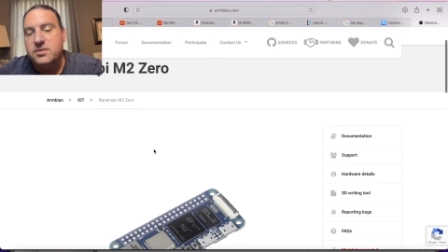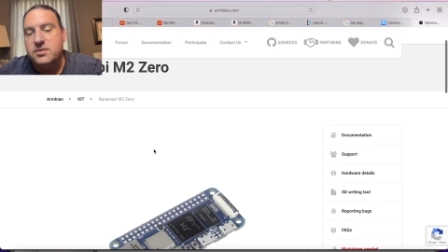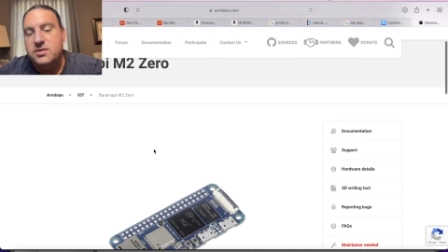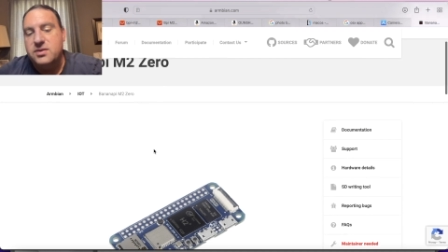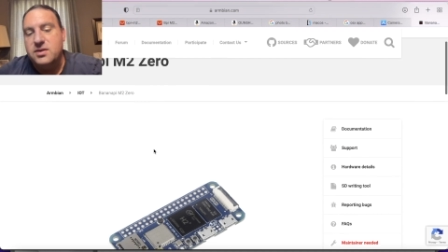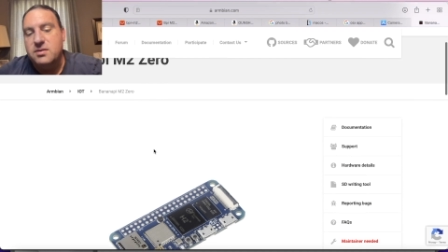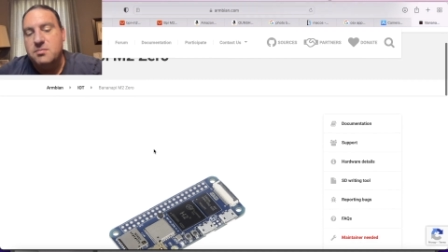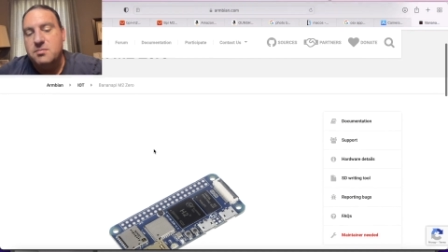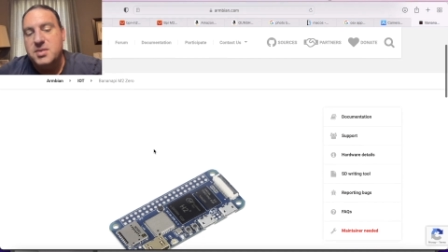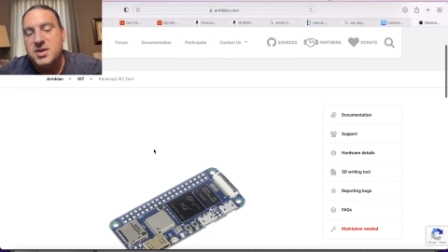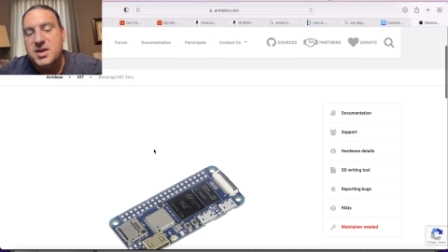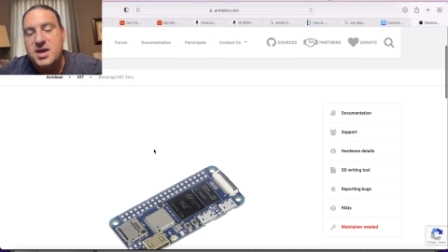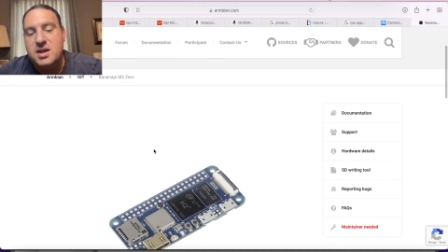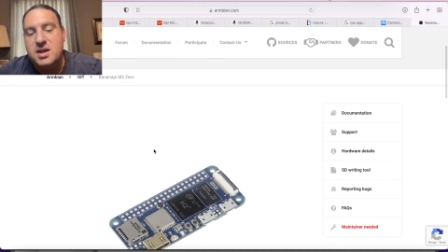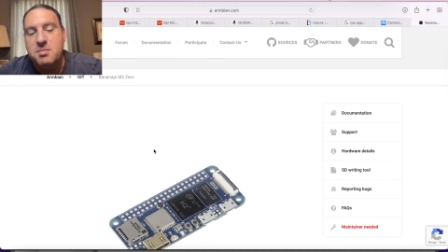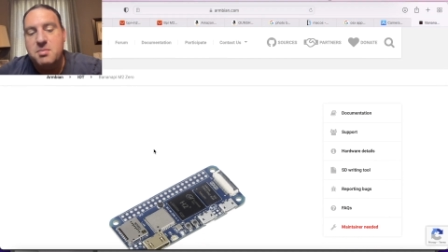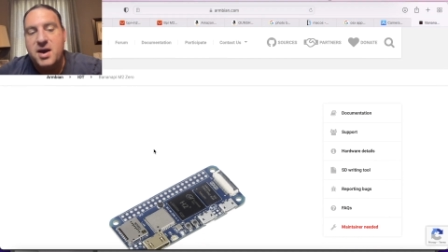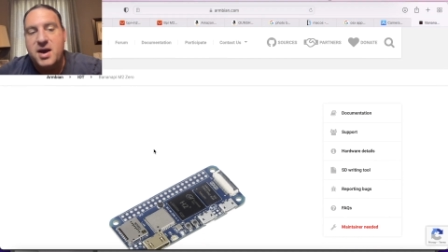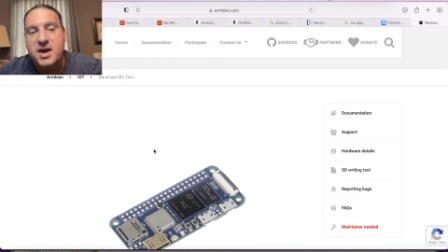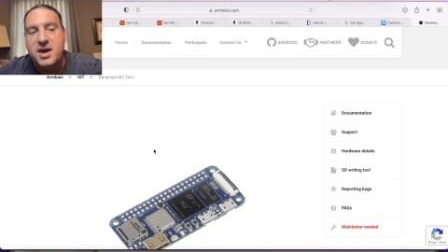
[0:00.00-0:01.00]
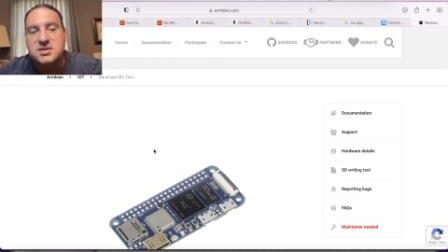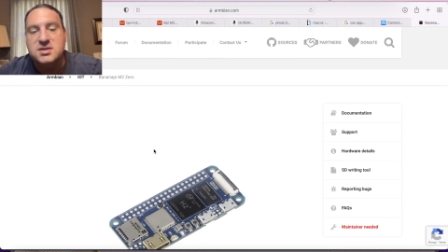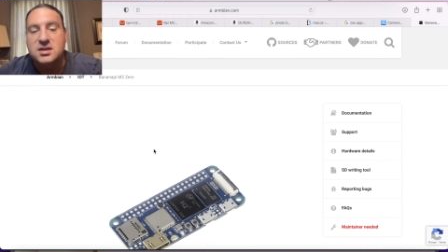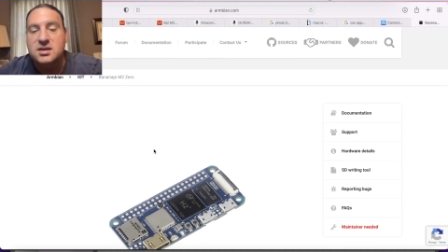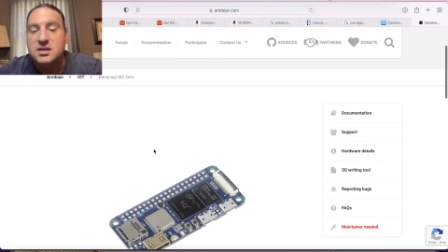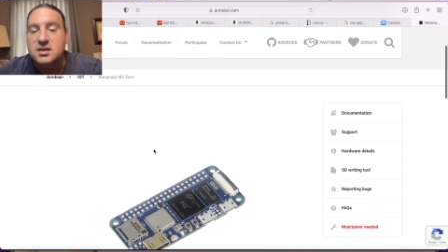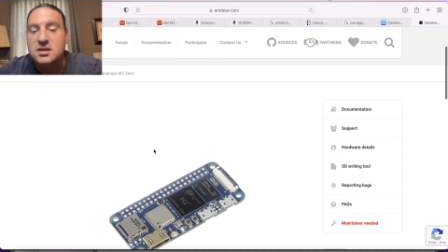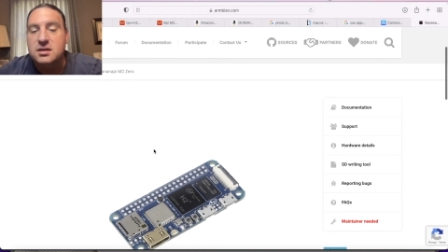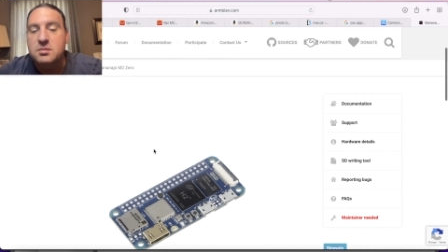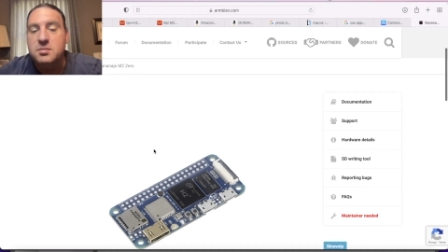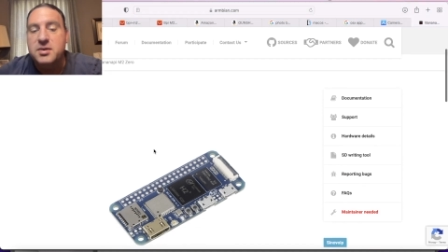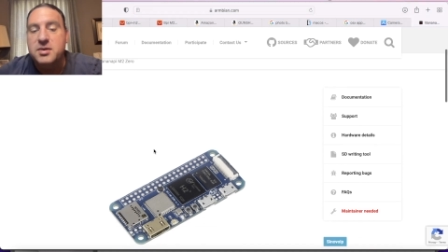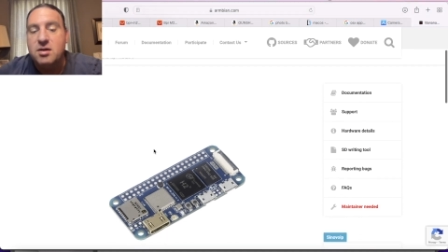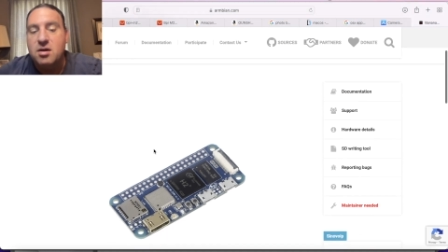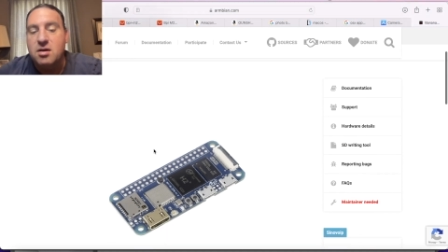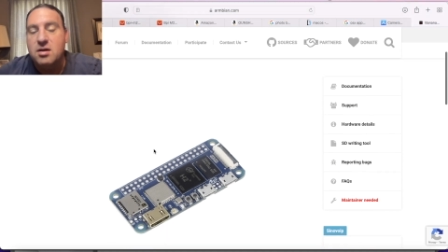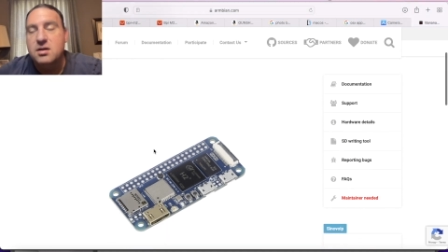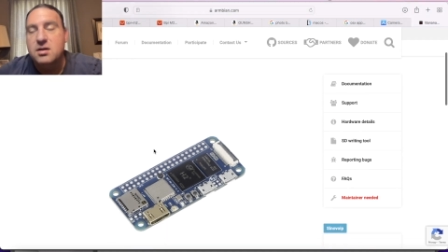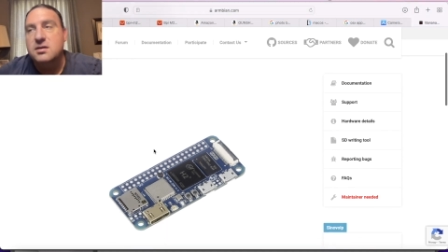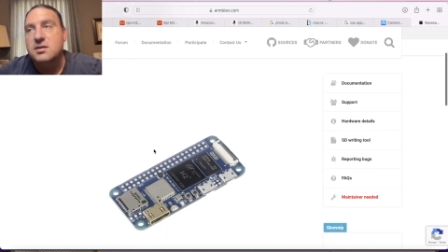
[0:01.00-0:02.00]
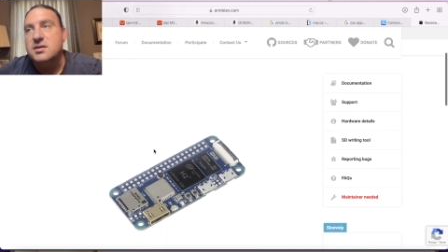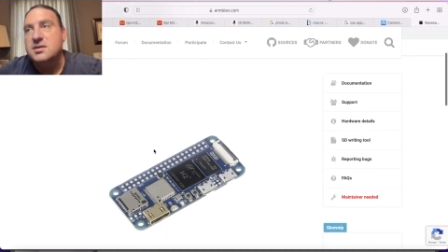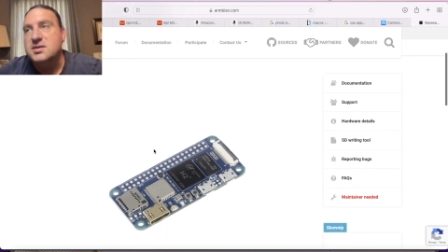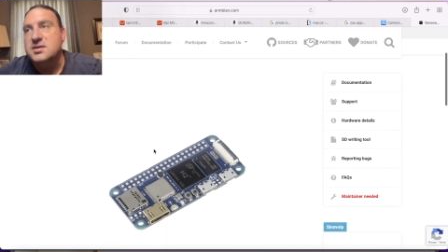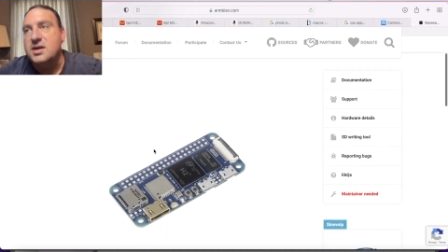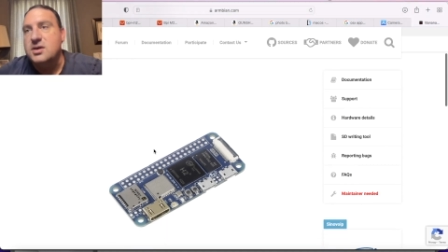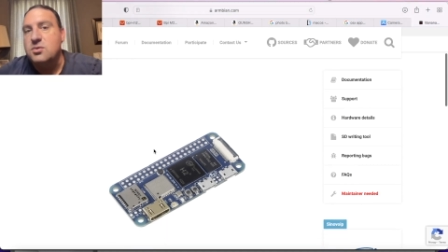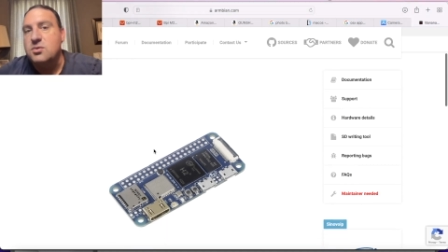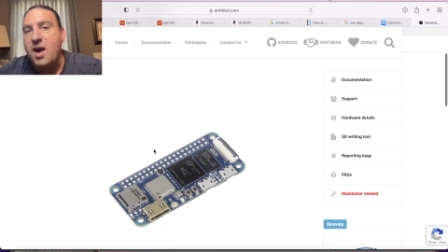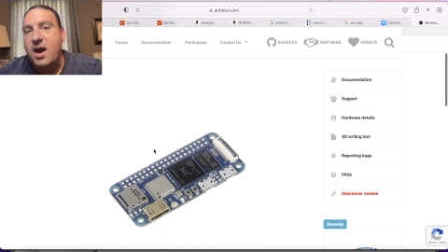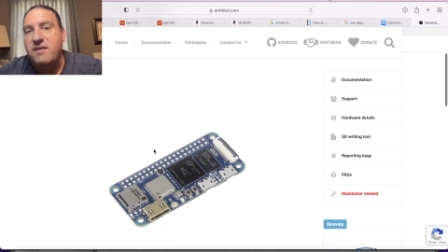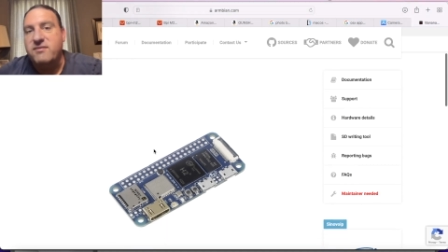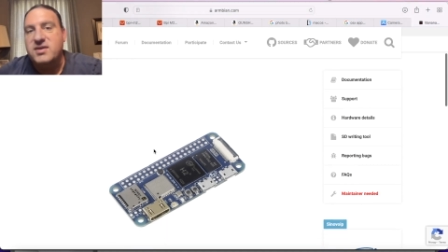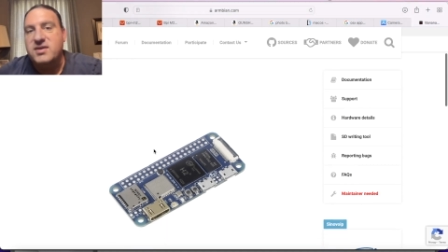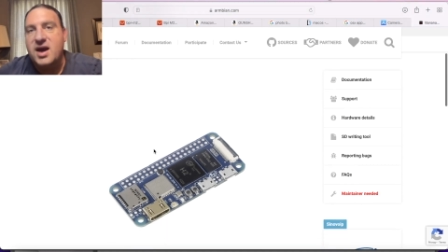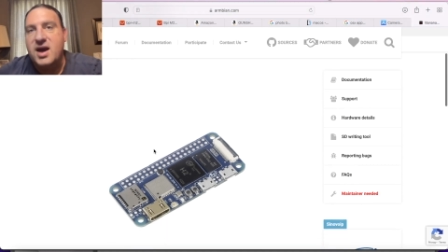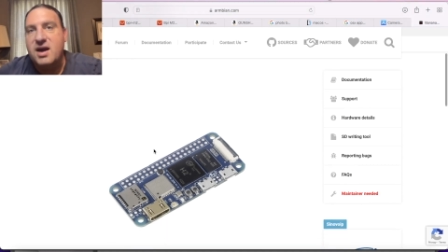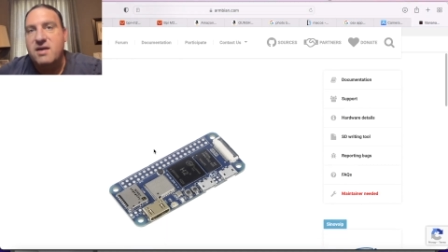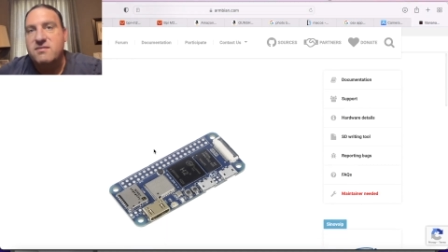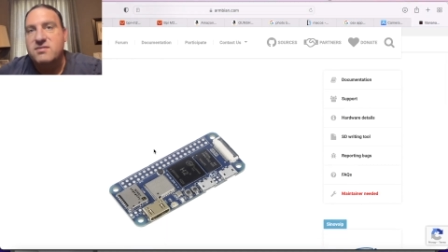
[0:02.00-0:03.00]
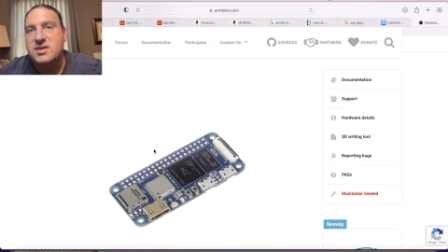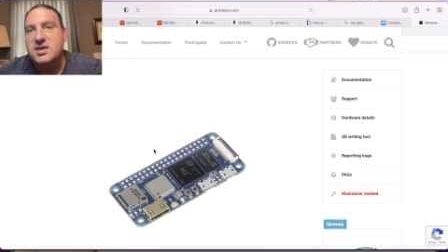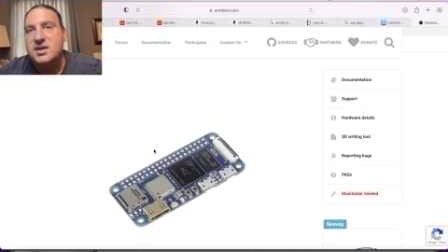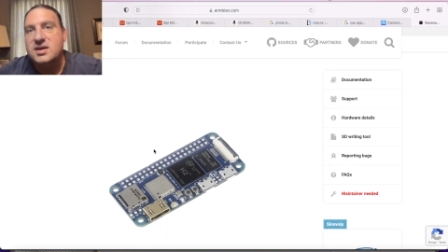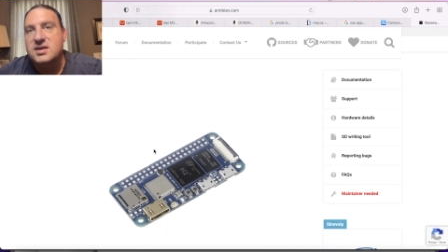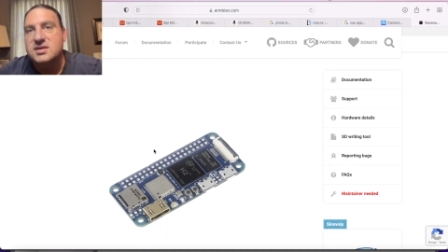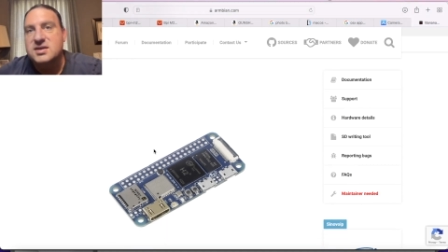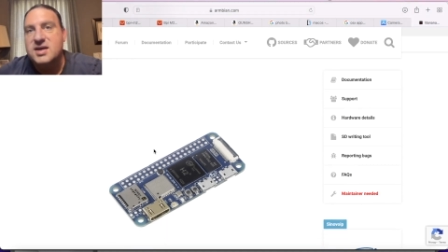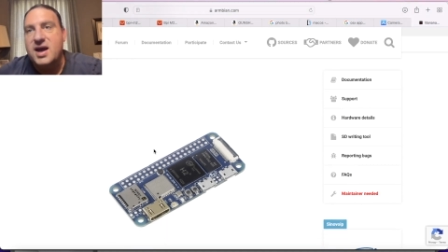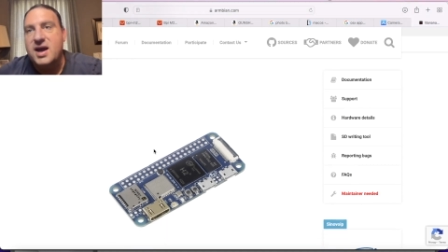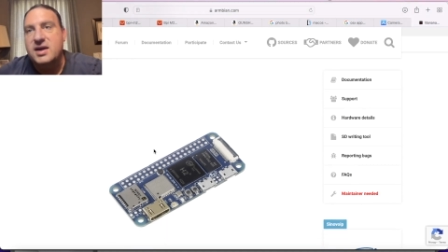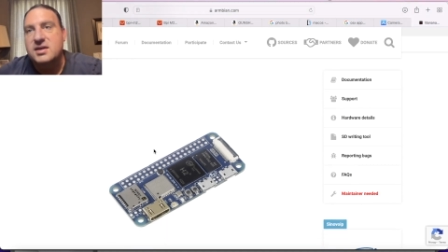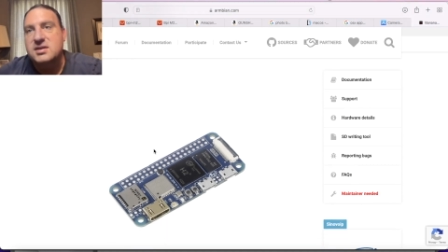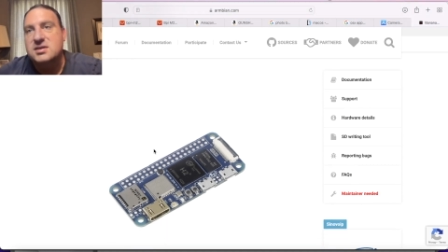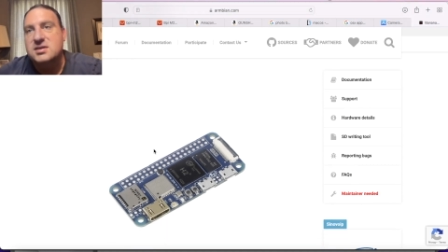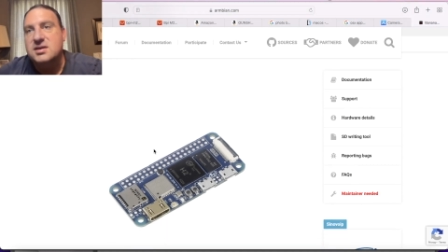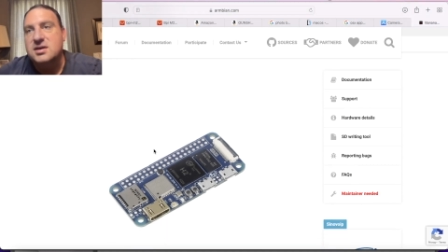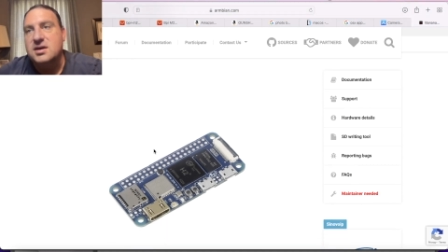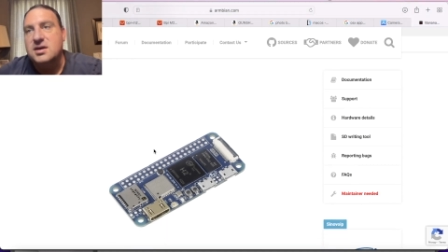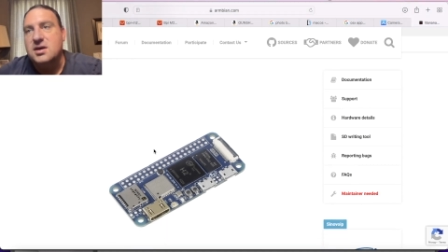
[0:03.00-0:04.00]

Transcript: the banana pis a little bit harder is that you have to have the exact